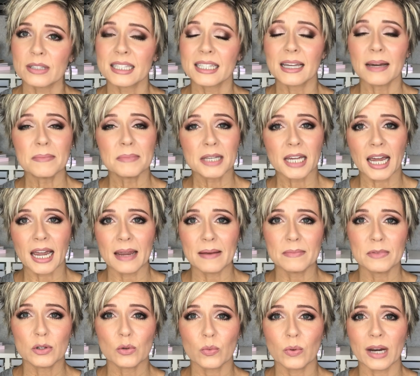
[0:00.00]

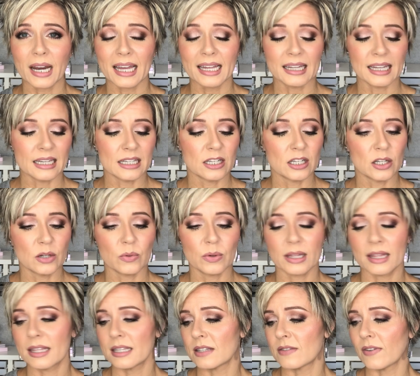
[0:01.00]
sometimes what I like to do
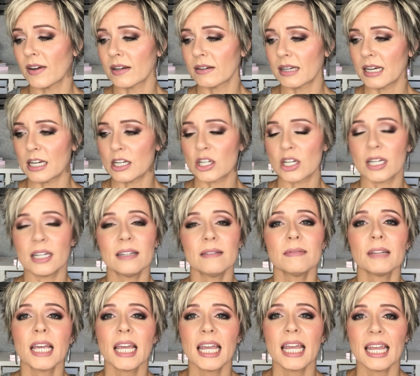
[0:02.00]
with this foundation,